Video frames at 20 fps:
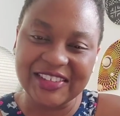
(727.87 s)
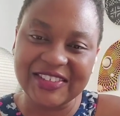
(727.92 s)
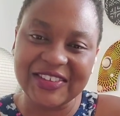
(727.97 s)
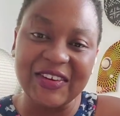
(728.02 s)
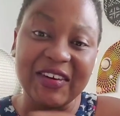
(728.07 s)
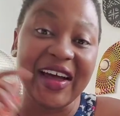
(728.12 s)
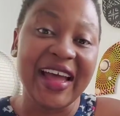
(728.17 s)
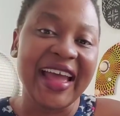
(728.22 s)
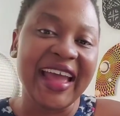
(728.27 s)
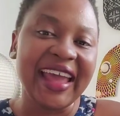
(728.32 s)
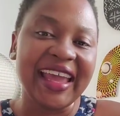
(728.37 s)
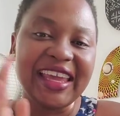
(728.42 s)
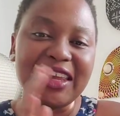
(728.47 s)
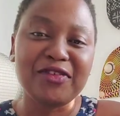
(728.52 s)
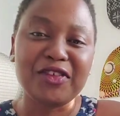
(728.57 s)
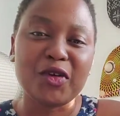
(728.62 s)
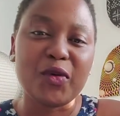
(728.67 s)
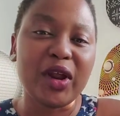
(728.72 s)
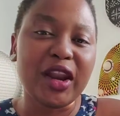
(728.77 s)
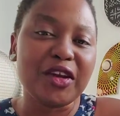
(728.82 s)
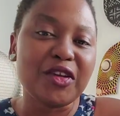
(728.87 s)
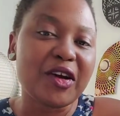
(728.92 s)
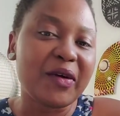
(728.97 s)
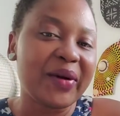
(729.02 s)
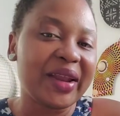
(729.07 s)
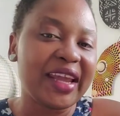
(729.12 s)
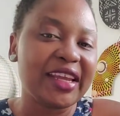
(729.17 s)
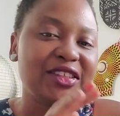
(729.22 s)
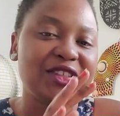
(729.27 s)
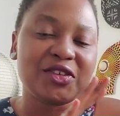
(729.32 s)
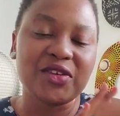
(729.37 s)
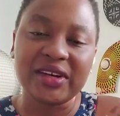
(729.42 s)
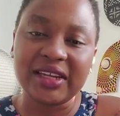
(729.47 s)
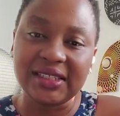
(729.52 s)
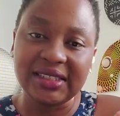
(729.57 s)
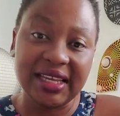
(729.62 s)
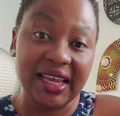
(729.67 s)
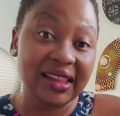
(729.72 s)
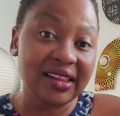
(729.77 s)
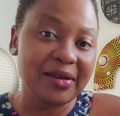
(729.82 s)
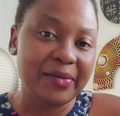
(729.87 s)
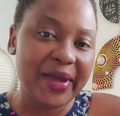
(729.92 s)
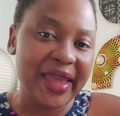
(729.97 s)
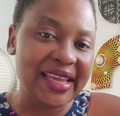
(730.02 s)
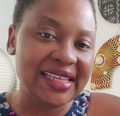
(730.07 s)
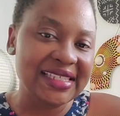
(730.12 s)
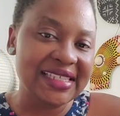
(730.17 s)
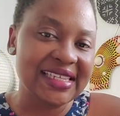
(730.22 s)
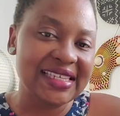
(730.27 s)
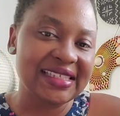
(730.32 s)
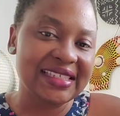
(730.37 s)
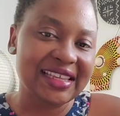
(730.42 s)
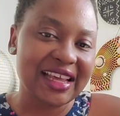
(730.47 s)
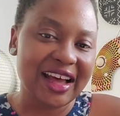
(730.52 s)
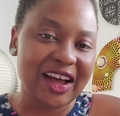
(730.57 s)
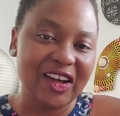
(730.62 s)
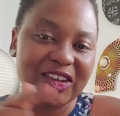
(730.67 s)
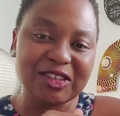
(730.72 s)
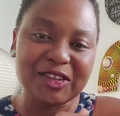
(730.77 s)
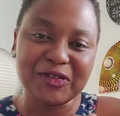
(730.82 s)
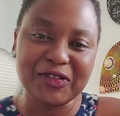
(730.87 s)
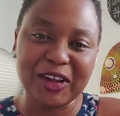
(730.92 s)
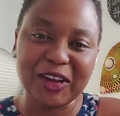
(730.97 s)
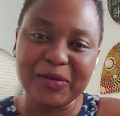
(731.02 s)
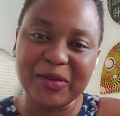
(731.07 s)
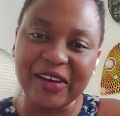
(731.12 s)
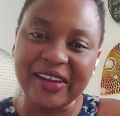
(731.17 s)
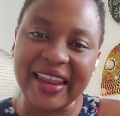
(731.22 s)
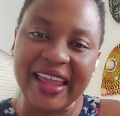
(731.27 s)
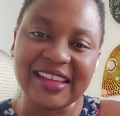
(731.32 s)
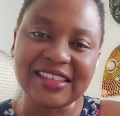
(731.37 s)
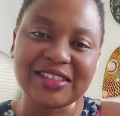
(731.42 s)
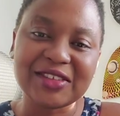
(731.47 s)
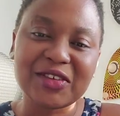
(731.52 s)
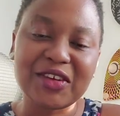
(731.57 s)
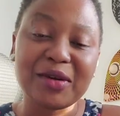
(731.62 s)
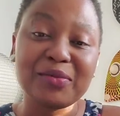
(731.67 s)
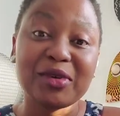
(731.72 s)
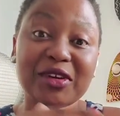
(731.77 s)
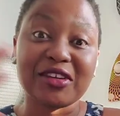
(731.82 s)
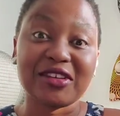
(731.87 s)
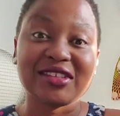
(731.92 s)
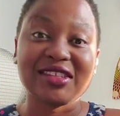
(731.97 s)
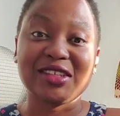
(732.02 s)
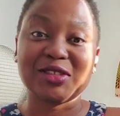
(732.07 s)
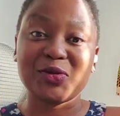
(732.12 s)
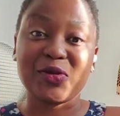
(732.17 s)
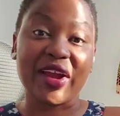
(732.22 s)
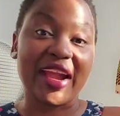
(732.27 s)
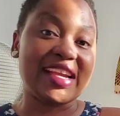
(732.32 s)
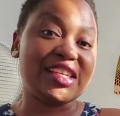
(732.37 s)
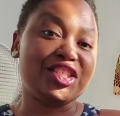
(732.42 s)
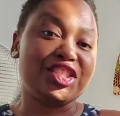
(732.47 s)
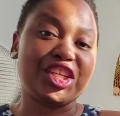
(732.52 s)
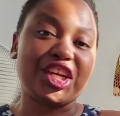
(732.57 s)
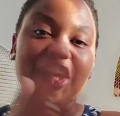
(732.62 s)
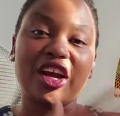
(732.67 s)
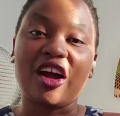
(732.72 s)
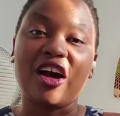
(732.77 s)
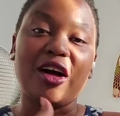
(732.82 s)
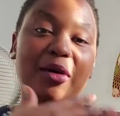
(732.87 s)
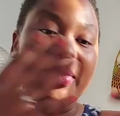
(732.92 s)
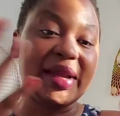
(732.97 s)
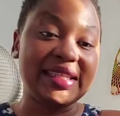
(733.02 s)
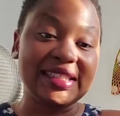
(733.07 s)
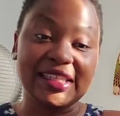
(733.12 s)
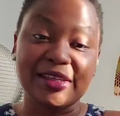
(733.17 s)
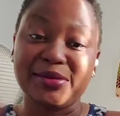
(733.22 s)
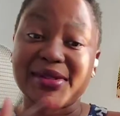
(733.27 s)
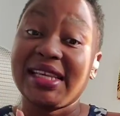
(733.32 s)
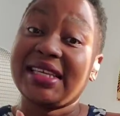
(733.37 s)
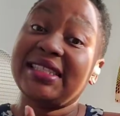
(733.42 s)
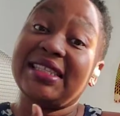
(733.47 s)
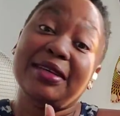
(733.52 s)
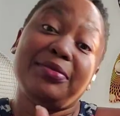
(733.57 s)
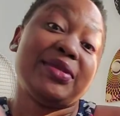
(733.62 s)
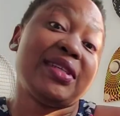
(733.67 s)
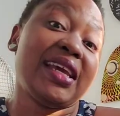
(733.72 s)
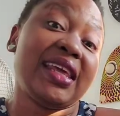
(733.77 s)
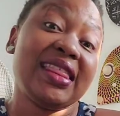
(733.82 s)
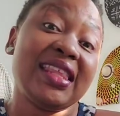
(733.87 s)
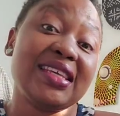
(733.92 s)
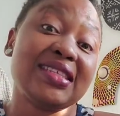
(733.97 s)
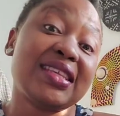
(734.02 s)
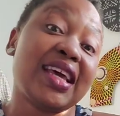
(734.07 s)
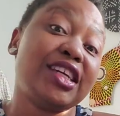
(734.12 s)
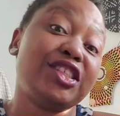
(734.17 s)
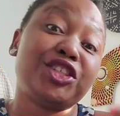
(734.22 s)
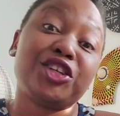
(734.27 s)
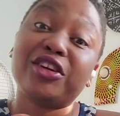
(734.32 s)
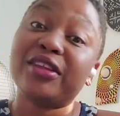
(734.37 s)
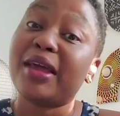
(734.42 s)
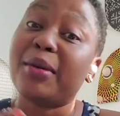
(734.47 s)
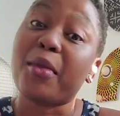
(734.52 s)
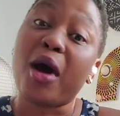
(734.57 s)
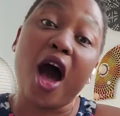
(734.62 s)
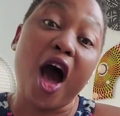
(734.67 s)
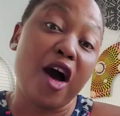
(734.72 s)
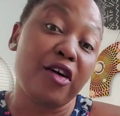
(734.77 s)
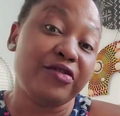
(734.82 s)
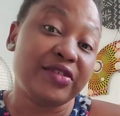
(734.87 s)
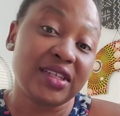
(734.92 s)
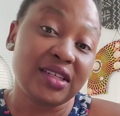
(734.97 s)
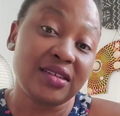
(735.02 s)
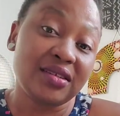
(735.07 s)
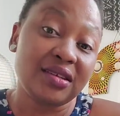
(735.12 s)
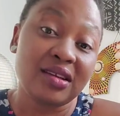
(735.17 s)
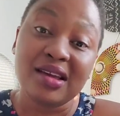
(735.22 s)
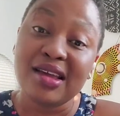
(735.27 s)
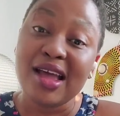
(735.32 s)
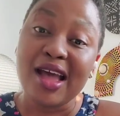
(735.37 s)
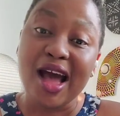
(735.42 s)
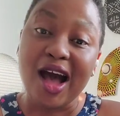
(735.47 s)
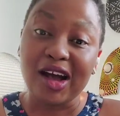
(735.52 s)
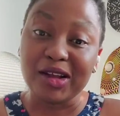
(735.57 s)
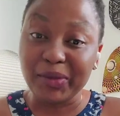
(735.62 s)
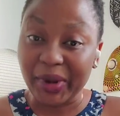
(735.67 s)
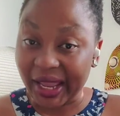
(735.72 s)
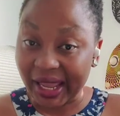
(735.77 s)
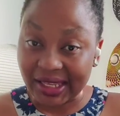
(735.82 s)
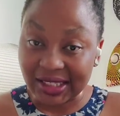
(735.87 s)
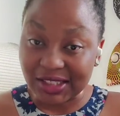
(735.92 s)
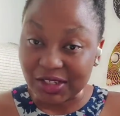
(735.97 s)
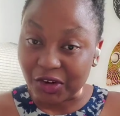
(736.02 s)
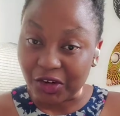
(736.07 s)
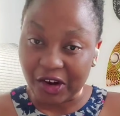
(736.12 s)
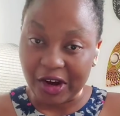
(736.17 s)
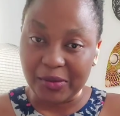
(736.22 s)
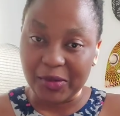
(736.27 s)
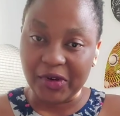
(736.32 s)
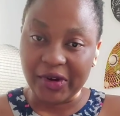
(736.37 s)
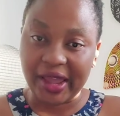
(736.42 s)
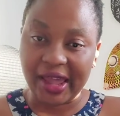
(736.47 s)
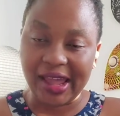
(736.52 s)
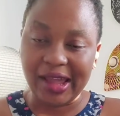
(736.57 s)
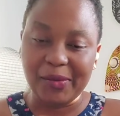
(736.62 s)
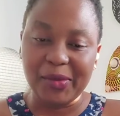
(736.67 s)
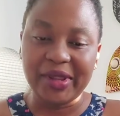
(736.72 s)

So if you want to know what I do on a daily basis, also follow me on Instagram, because that's where I share all my tips. Like tips like this, I share them often on my Instagram, okay?